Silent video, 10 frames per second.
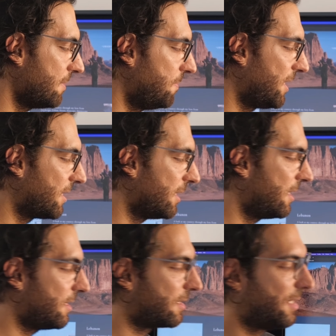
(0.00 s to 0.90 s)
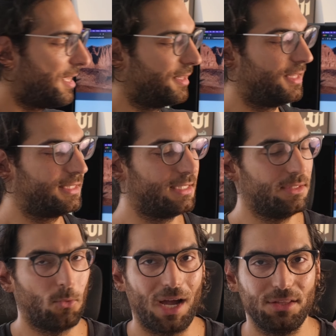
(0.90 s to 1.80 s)
because the
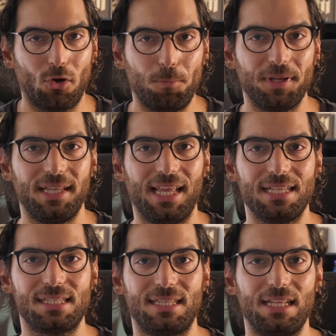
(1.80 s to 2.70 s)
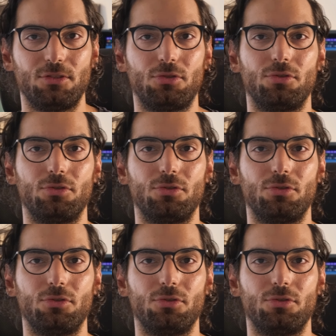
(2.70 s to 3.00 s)
wide open lens 10